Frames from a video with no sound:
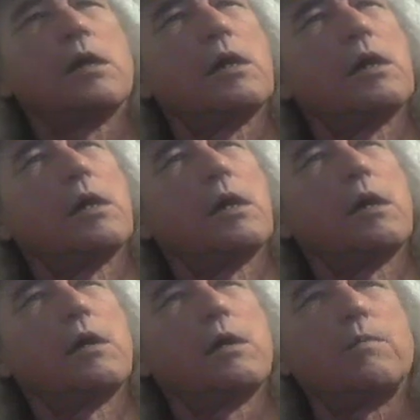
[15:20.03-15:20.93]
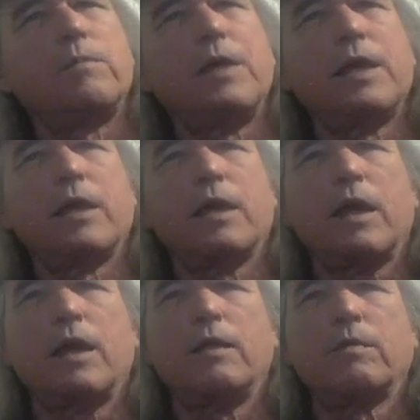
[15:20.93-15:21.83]
Oh man,
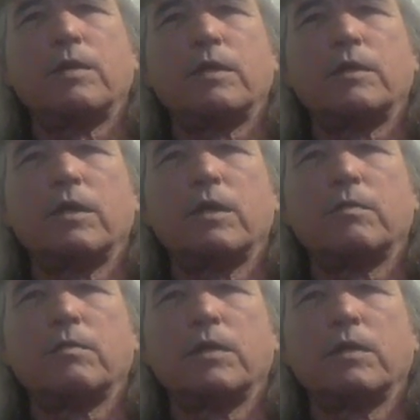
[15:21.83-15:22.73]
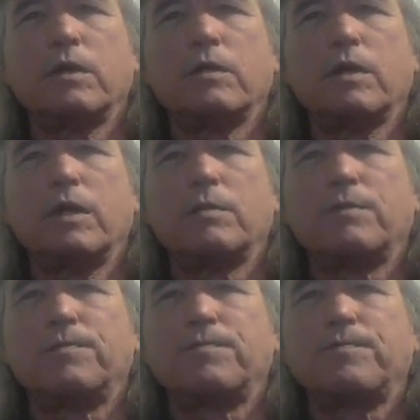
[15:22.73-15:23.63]
I hate it when a tongue cramped.
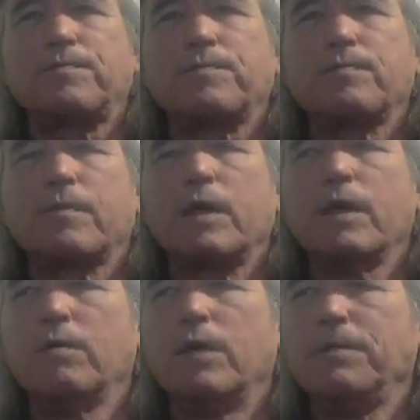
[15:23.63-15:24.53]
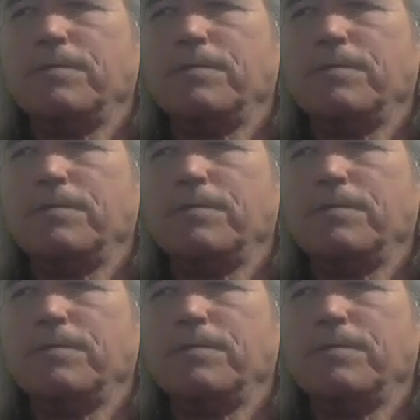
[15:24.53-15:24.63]
Anyway,